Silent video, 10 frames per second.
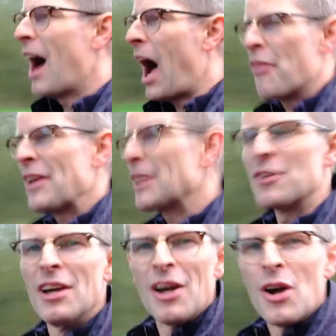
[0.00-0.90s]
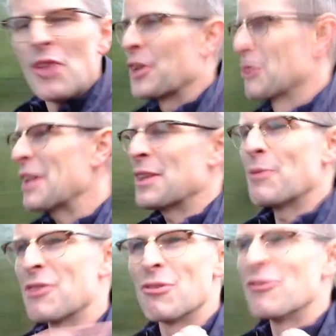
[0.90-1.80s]
I think the great thing
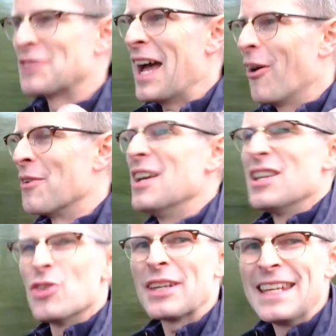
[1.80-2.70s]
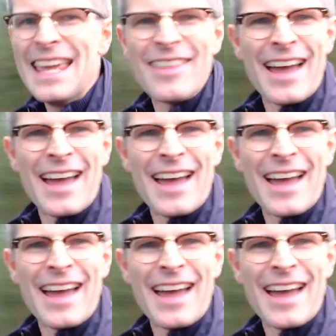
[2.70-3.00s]
with the roof down, you can hear that